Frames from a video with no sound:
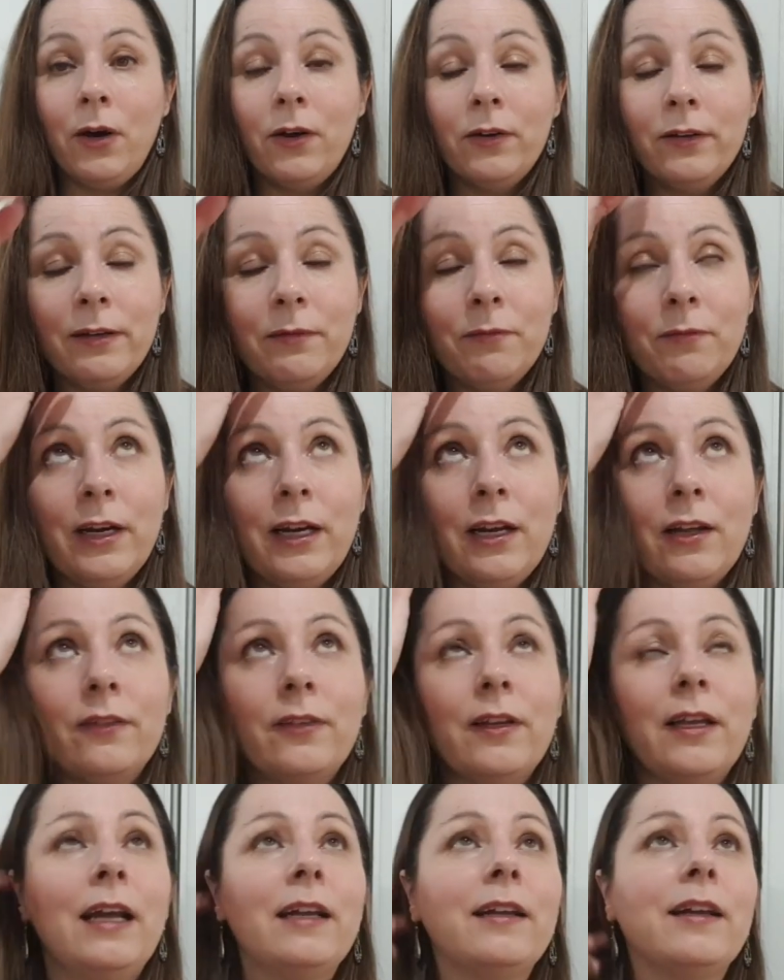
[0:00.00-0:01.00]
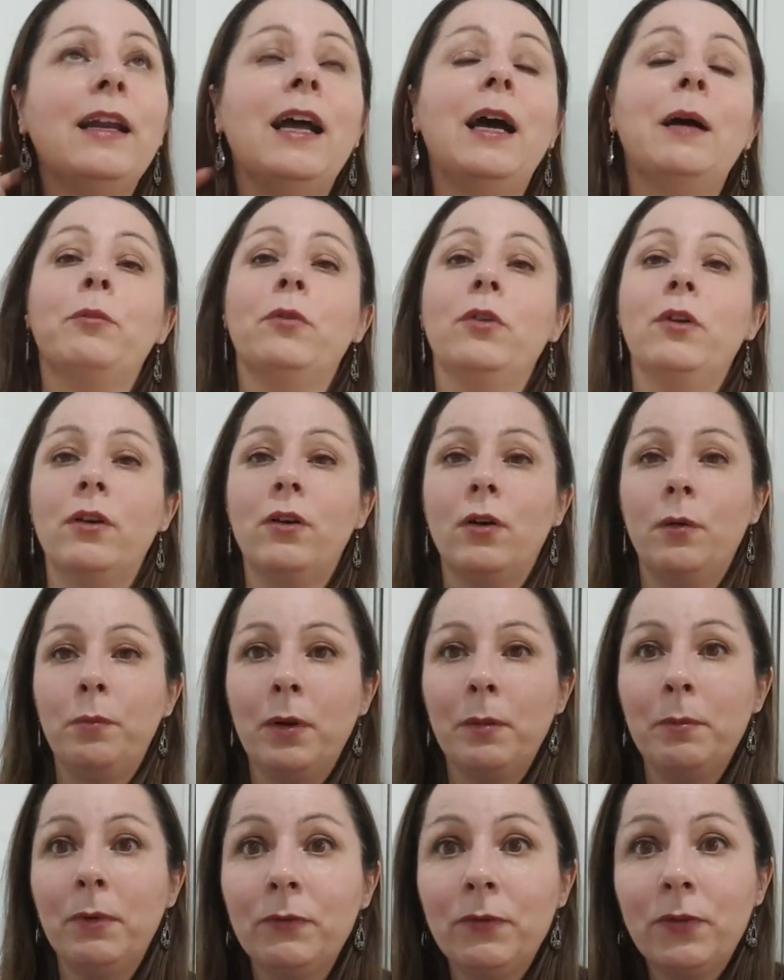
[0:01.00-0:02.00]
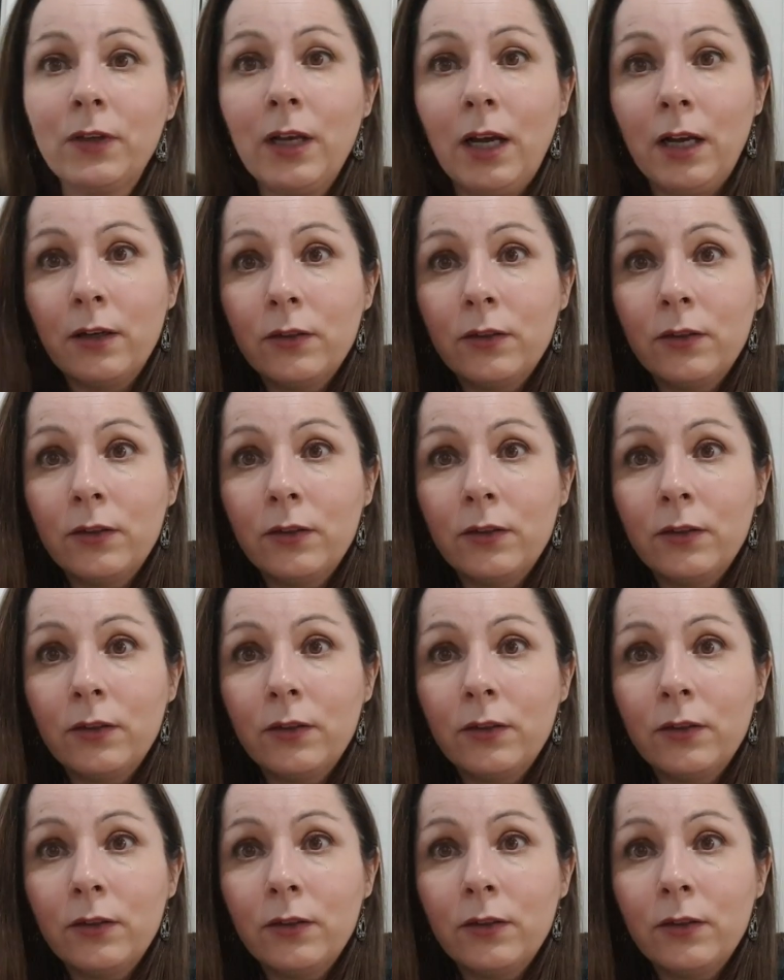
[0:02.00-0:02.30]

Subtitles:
I didn't realise they had an app till a couple of months ago